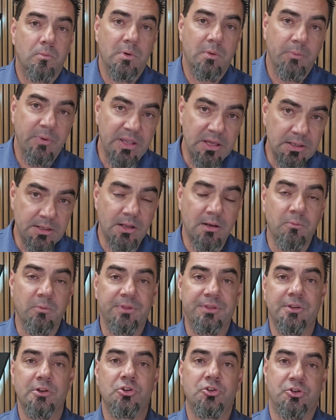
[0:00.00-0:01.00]
when we get done
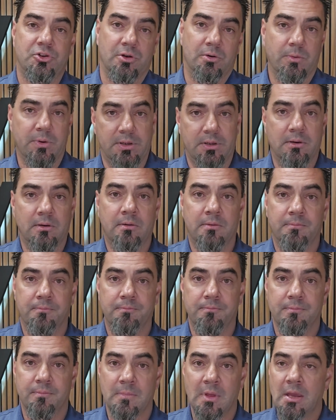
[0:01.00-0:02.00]
with this showing
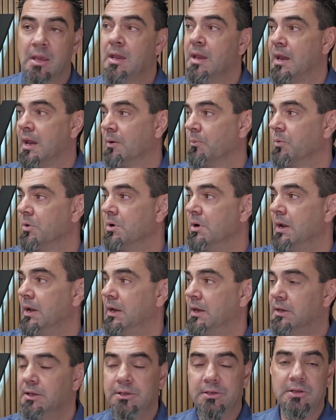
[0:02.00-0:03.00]
and we're
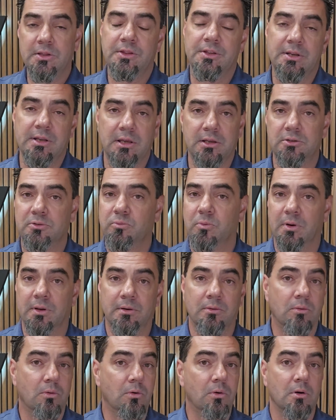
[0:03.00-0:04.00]
headed to the next
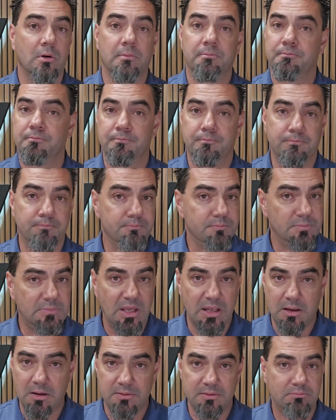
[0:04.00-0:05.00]
one, or
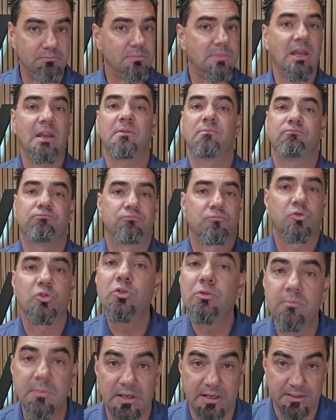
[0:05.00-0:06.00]
take
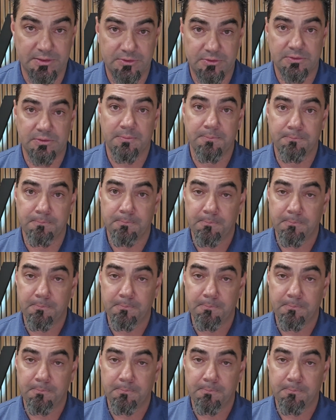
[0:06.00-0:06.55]
2 minutes,